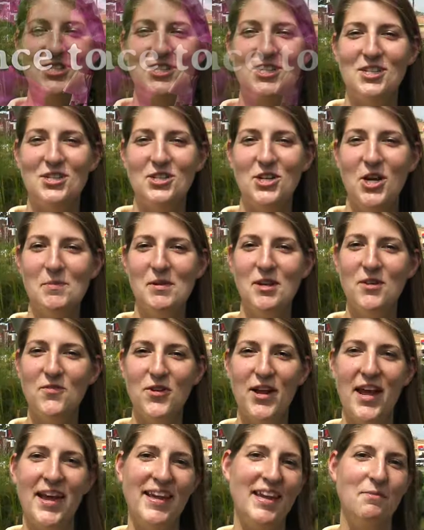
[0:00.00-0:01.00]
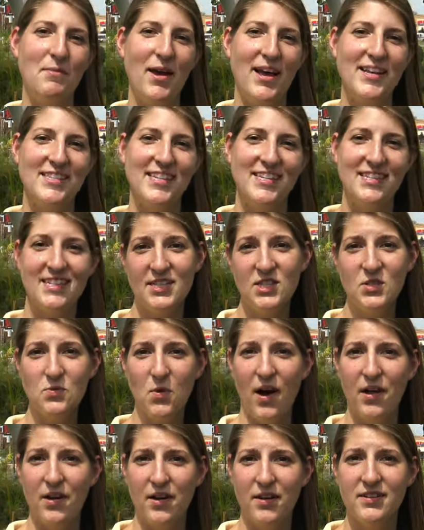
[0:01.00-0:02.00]
To determine if your hanging basket needs
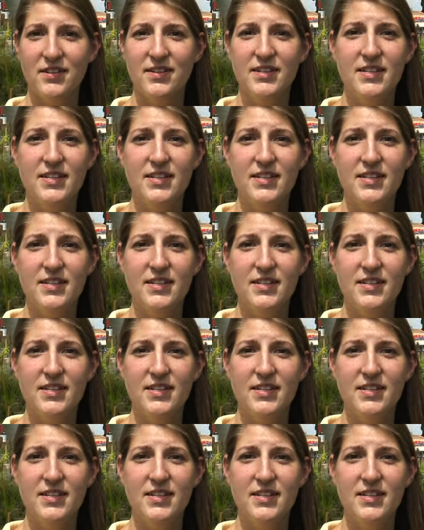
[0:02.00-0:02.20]
water,